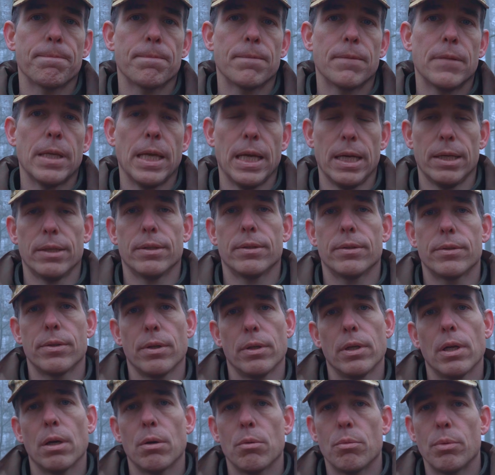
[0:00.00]
yeah, so
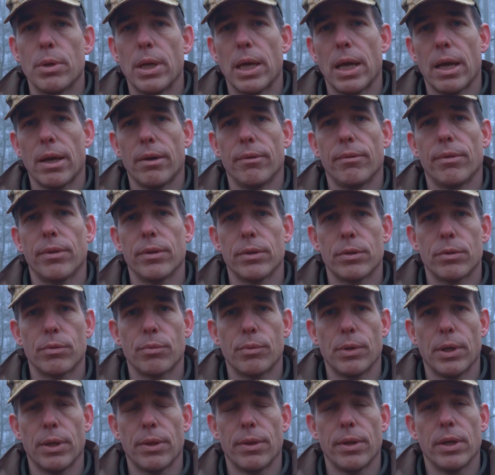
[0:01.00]
now we have the
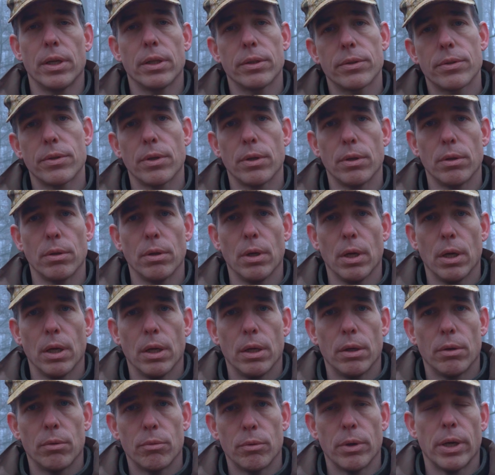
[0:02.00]
three things. So
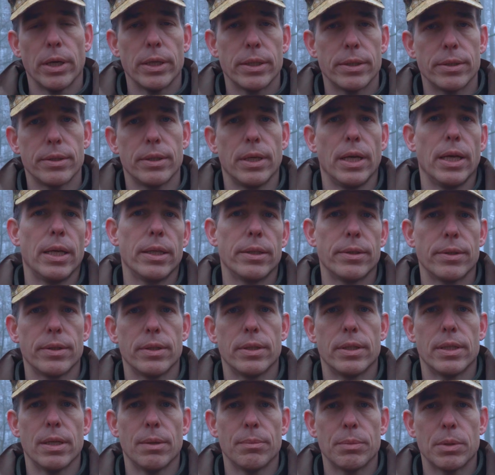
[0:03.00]
write and
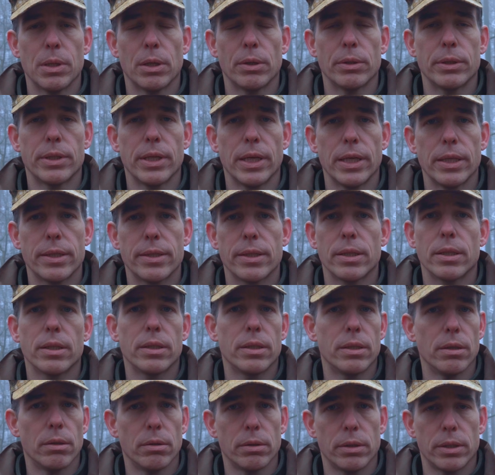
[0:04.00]
dump down, don't
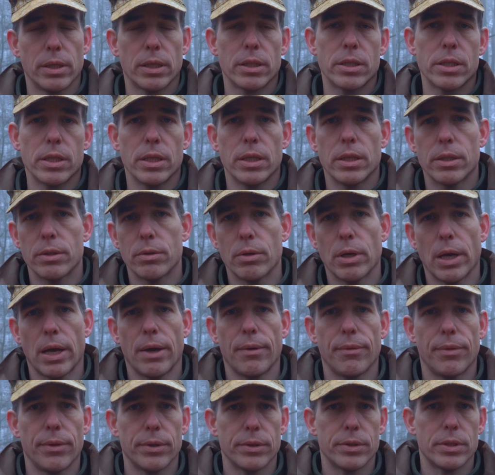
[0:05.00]
touch it. You
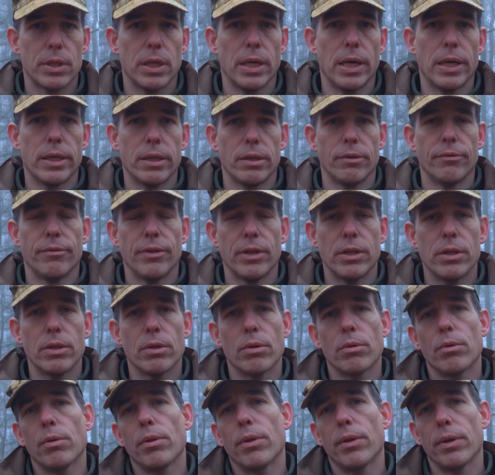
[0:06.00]
have the sliding
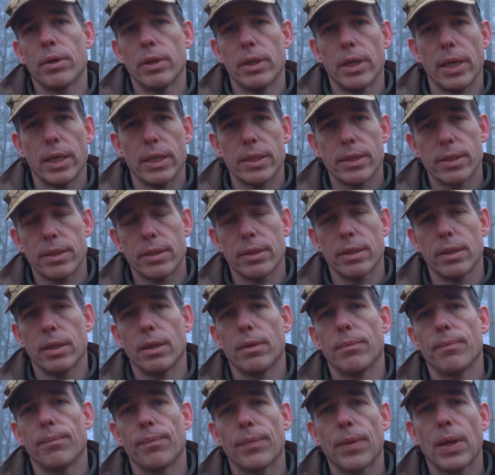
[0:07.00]
window. The next
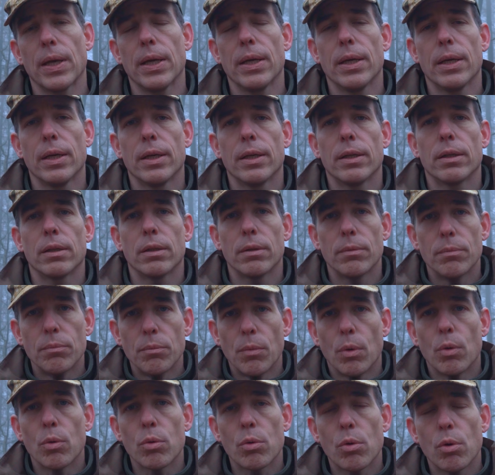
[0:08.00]

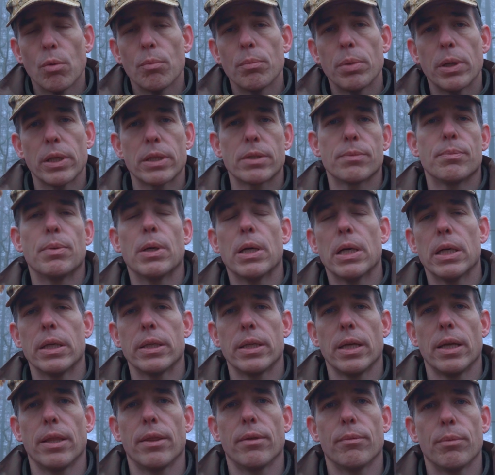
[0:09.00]
more complex part,
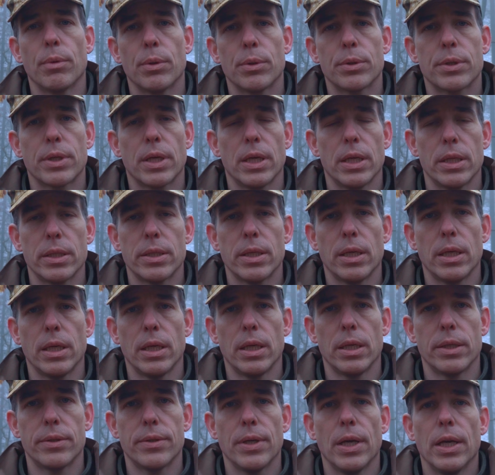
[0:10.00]
and the worst case
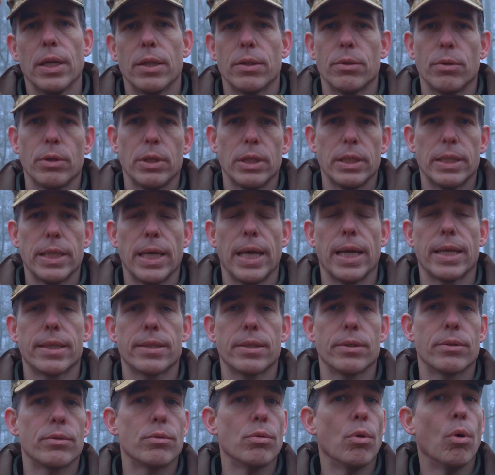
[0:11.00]
is you need
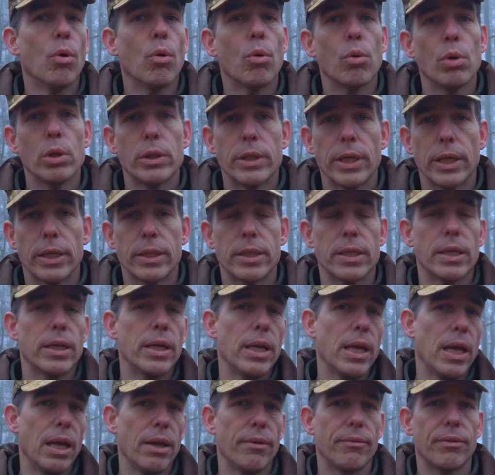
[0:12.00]
access to all data
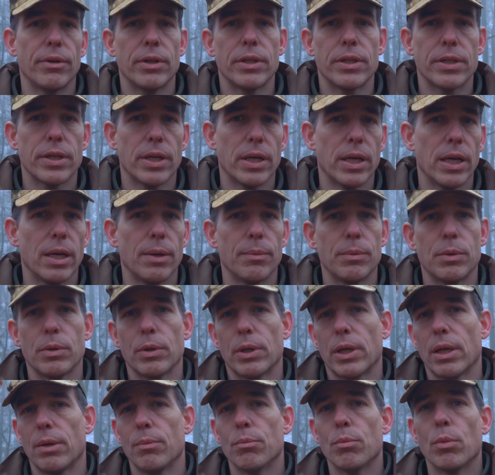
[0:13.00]
every time. You
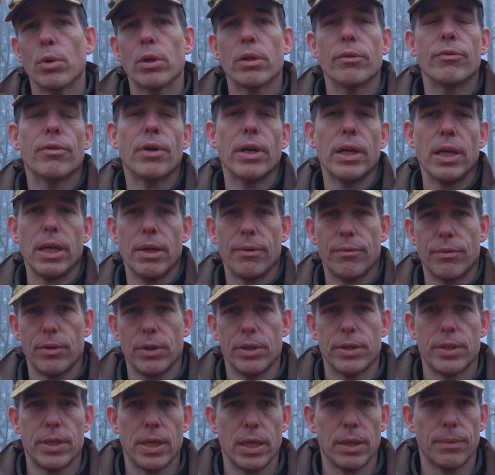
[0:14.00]
can modify
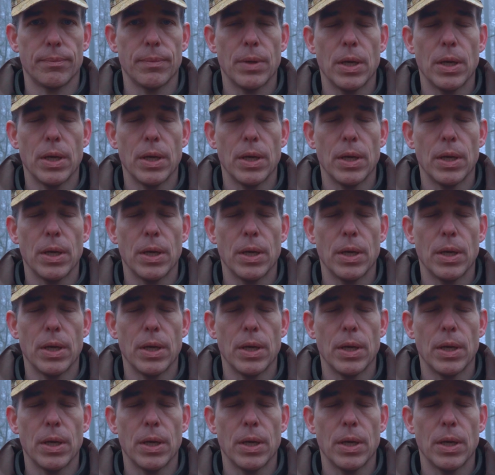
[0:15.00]
everything.